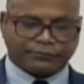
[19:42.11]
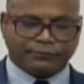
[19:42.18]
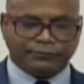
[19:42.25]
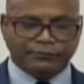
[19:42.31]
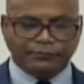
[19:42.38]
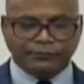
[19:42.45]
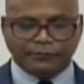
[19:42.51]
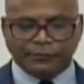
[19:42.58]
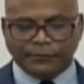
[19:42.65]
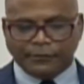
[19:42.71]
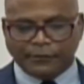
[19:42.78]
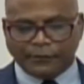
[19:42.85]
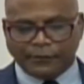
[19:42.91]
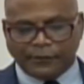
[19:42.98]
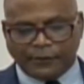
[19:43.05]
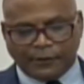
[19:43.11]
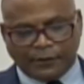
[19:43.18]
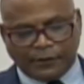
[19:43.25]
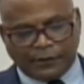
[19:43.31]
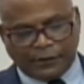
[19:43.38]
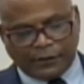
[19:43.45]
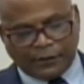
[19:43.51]

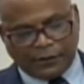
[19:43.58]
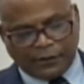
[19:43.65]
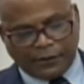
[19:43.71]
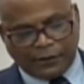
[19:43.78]
(no one is talking)